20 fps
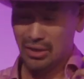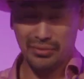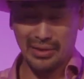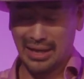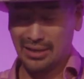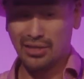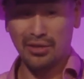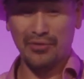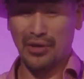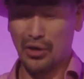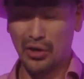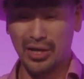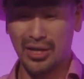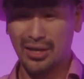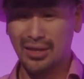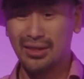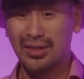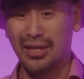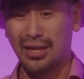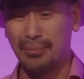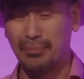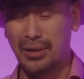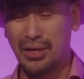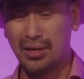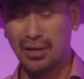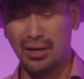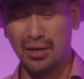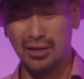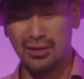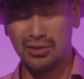that's a very good thing,
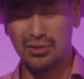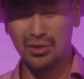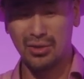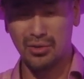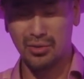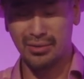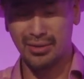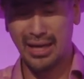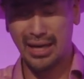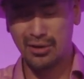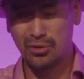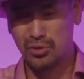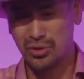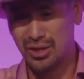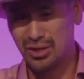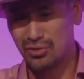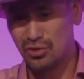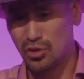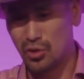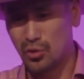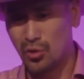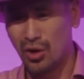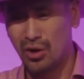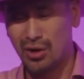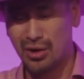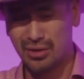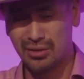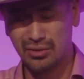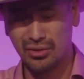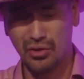because not only do you
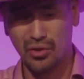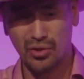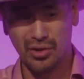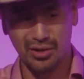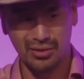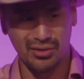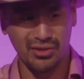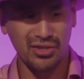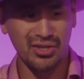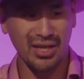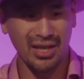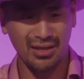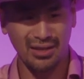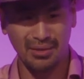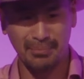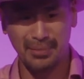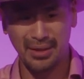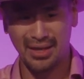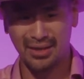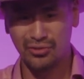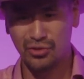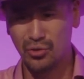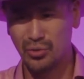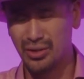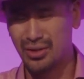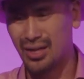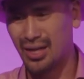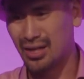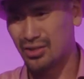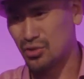harden your understanding by
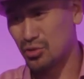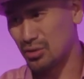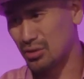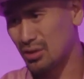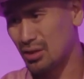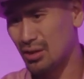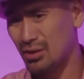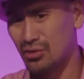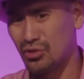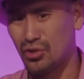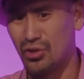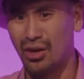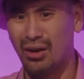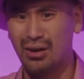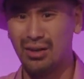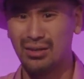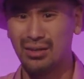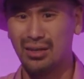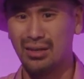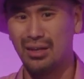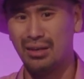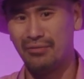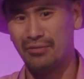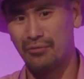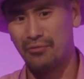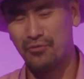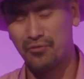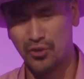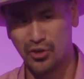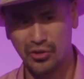doing the actual code, you harden it
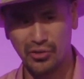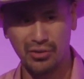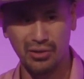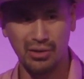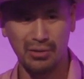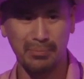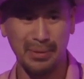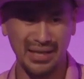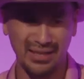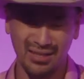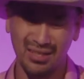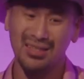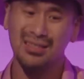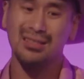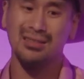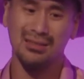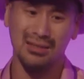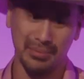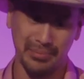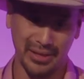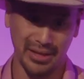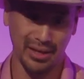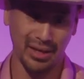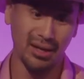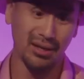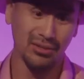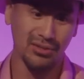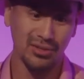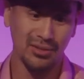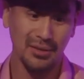even further by teaching somebody
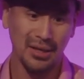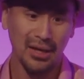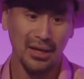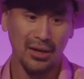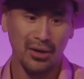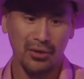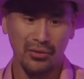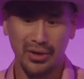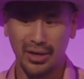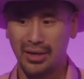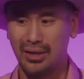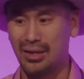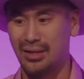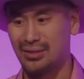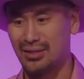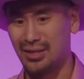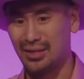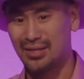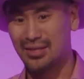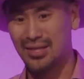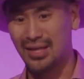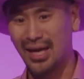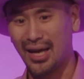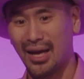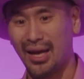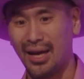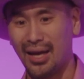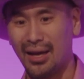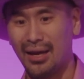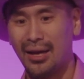else, right? As they
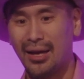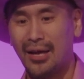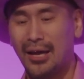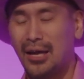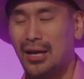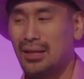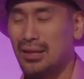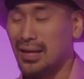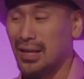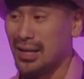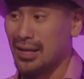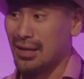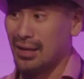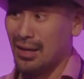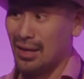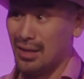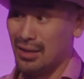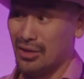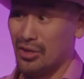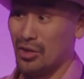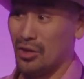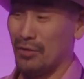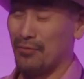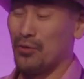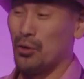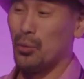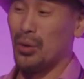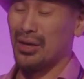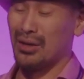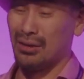say,
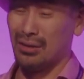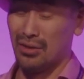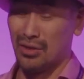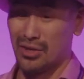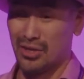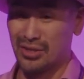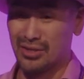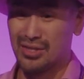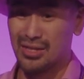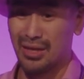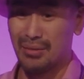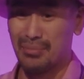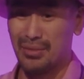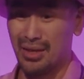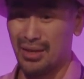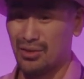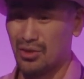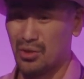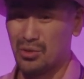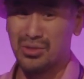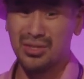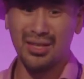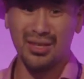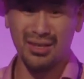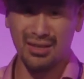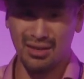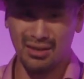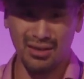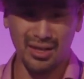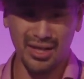if you want to learn something, don't sit
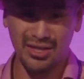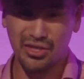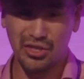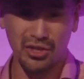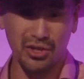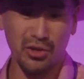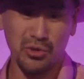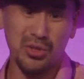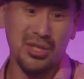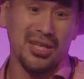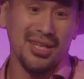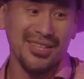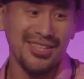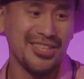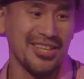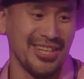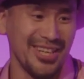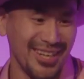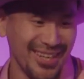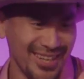in a lecture, go teach it,